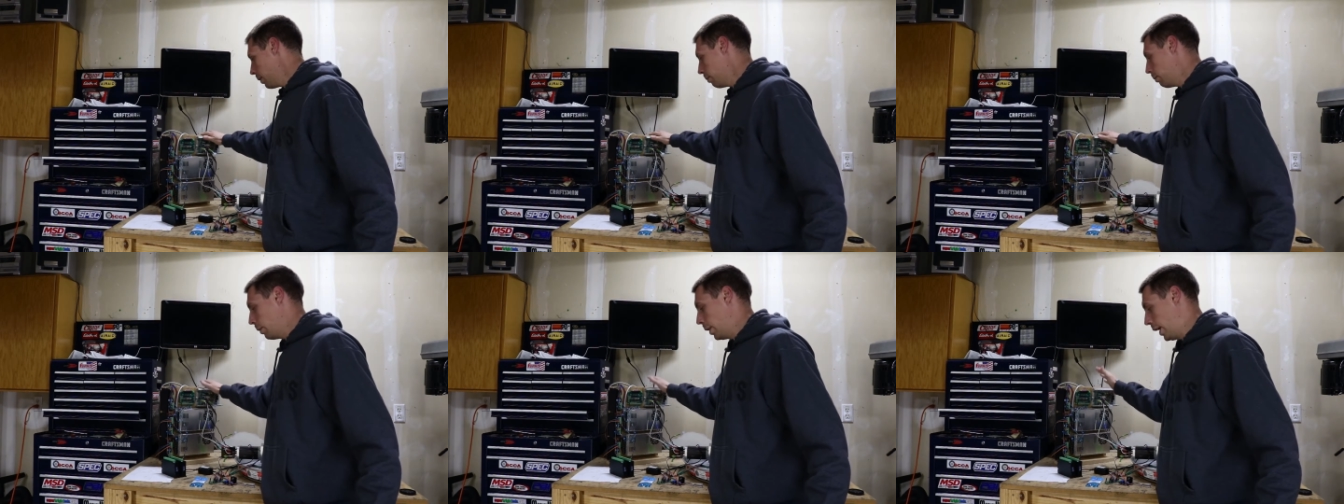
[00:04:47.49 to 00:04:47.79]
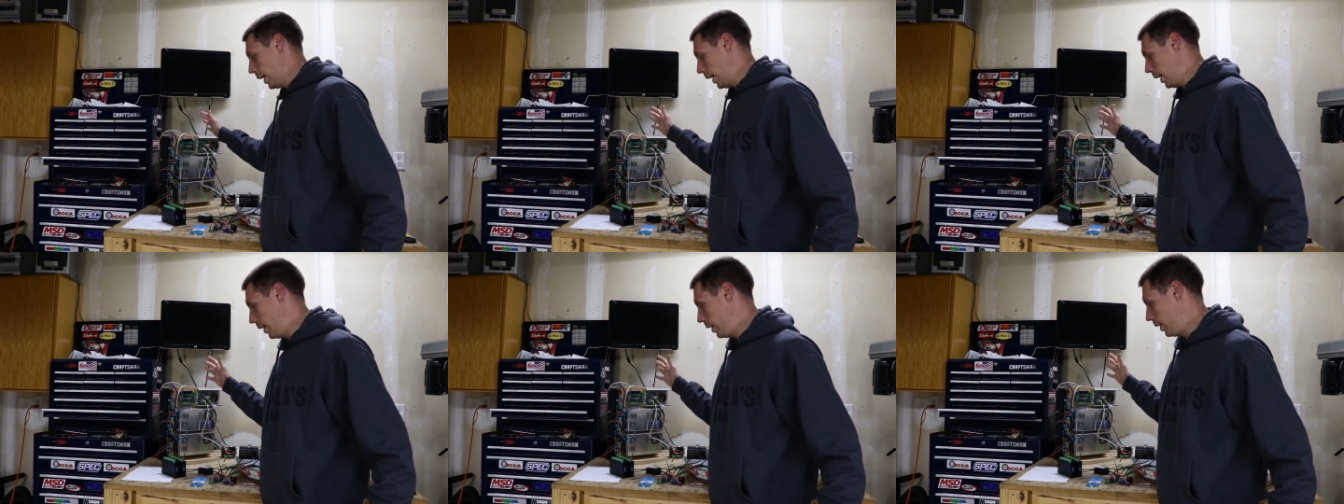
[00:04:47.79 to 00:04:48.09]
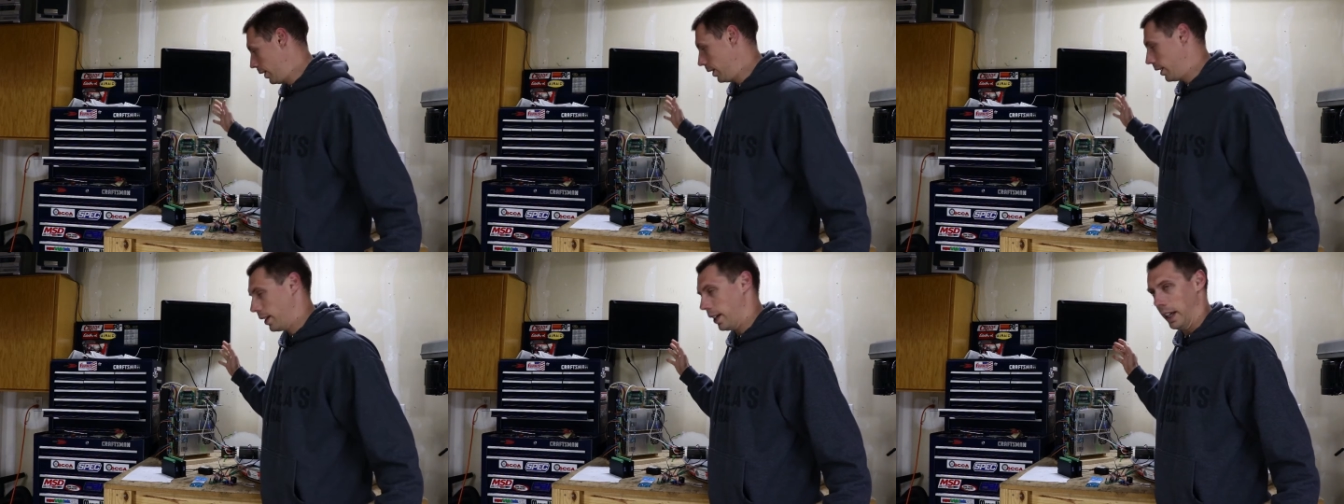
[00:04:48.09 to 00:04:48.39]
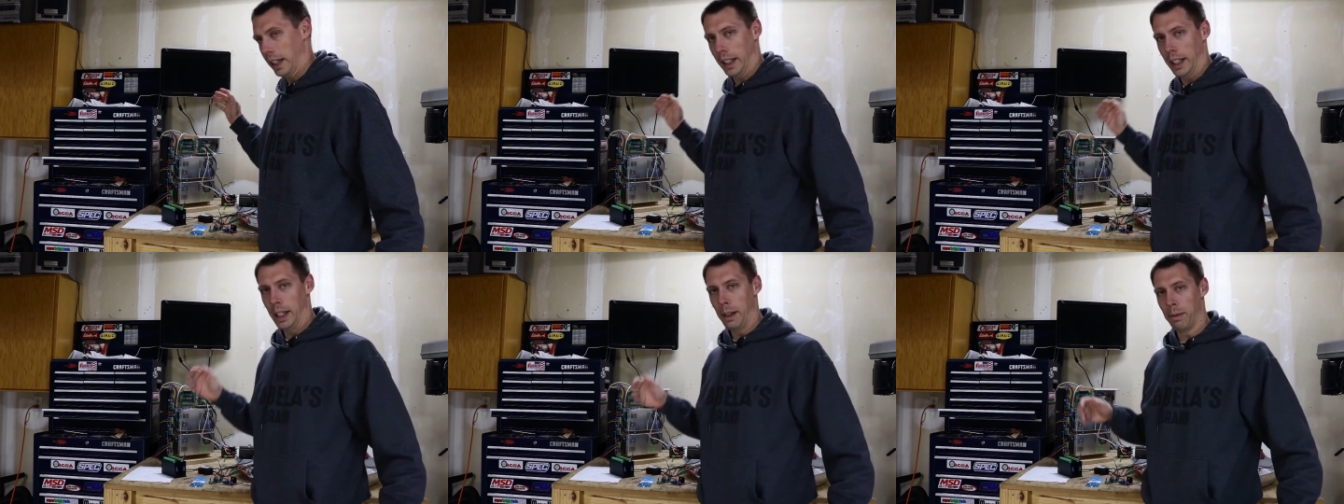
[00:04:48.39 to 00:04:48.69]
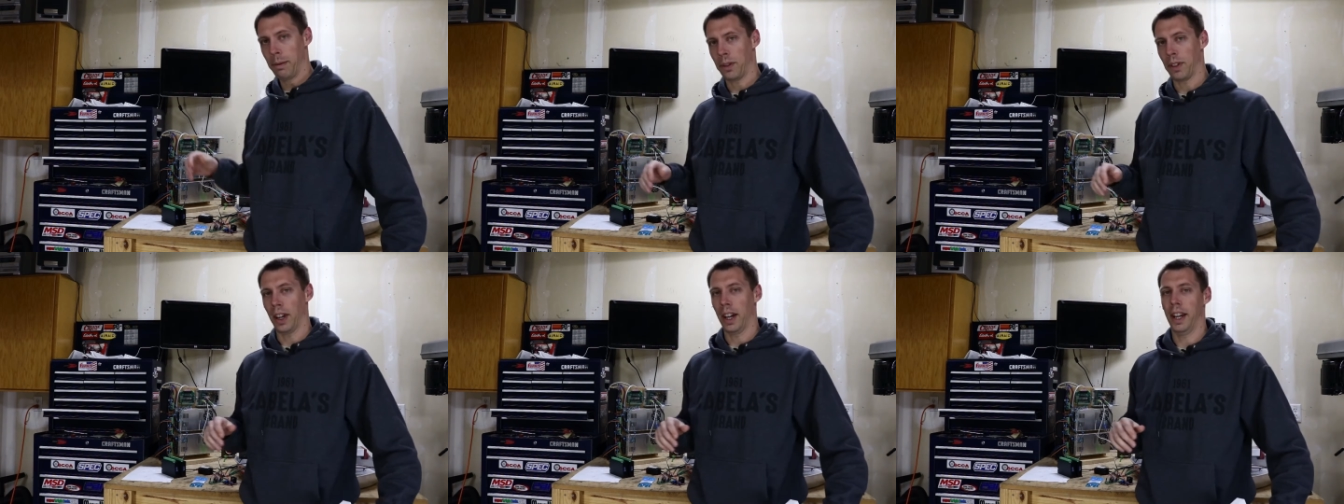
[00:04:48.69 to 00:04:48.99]
but I
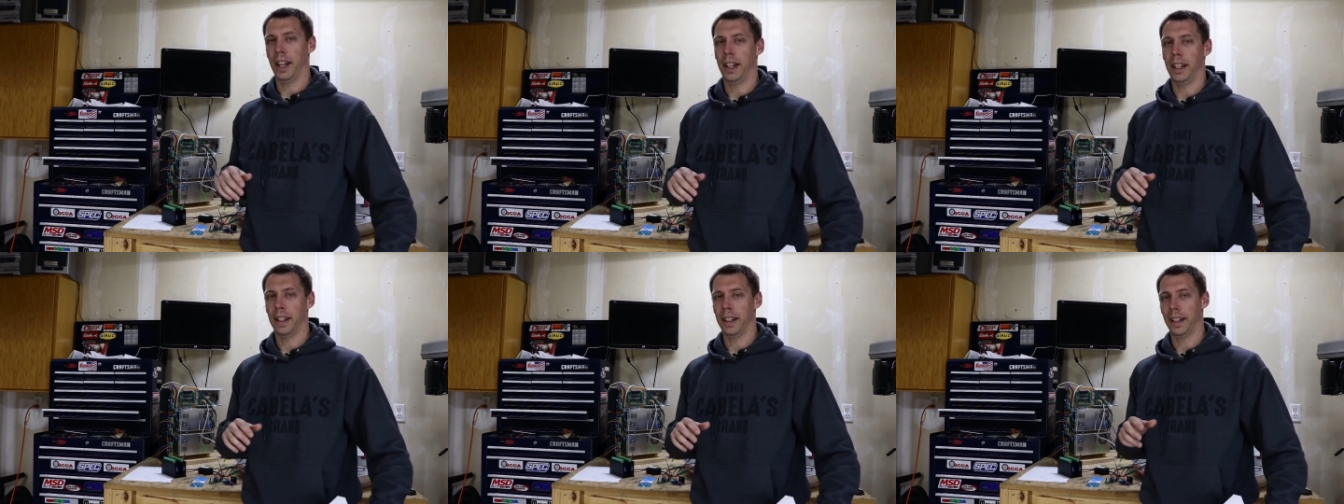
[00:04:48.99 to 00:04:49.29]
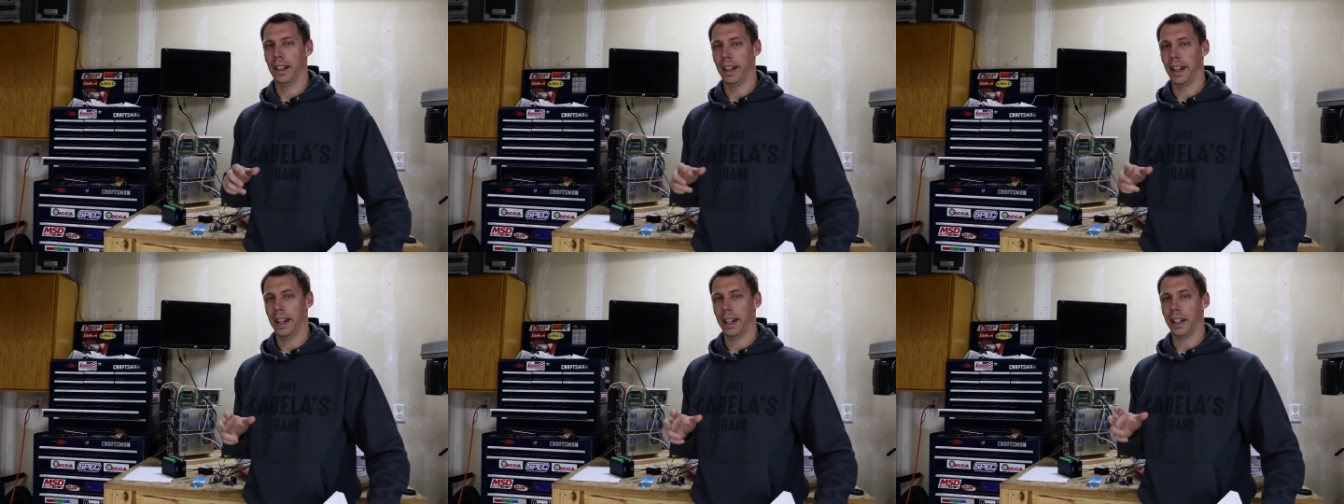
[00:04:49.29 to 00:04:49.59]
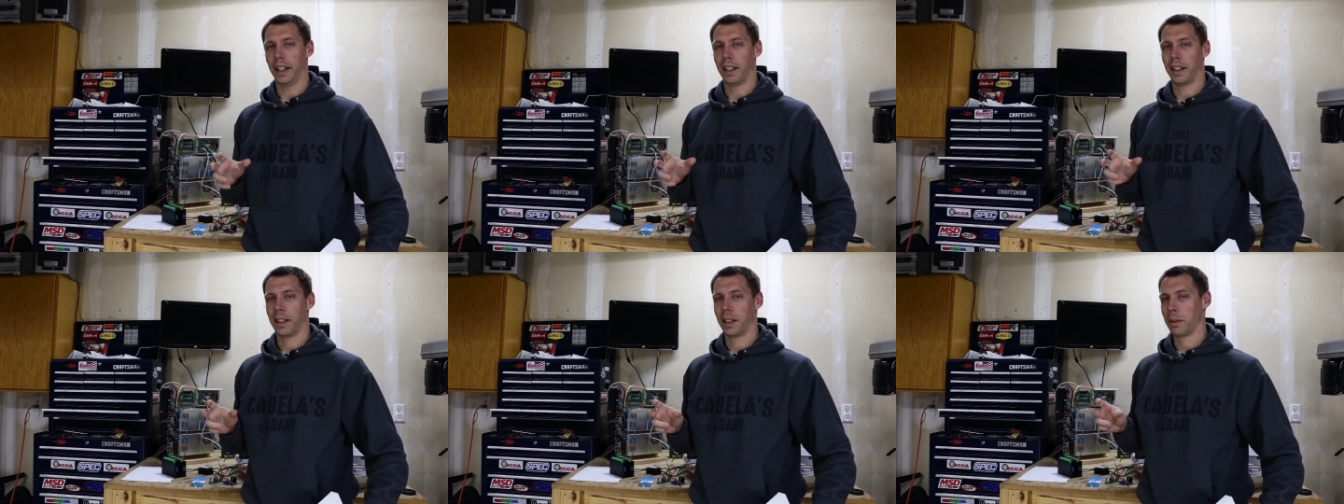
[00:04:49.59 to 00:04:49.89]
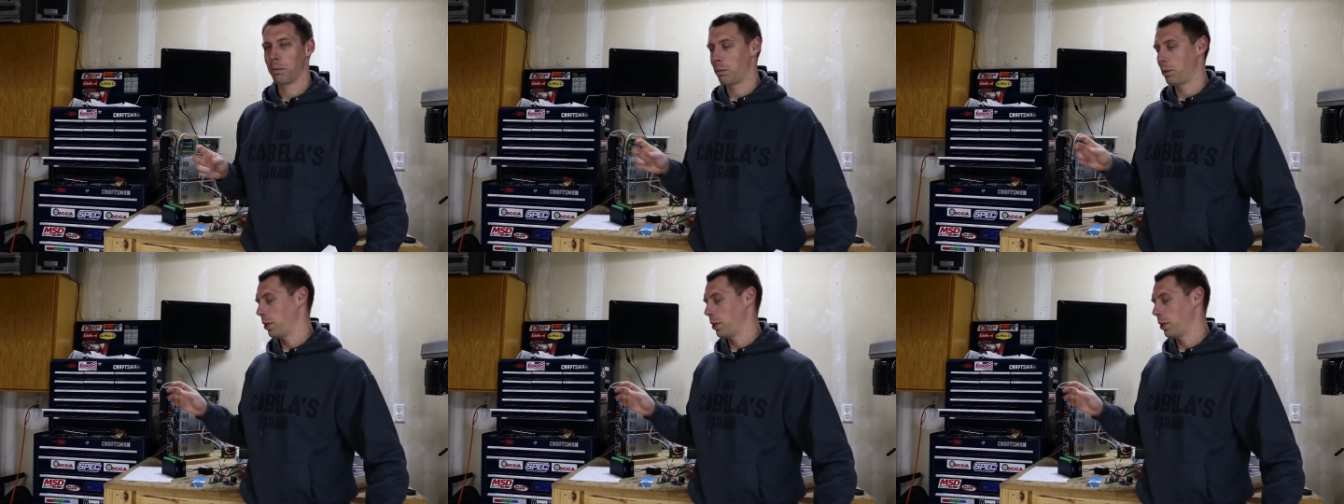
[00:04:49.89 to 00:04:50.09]
keep trying to like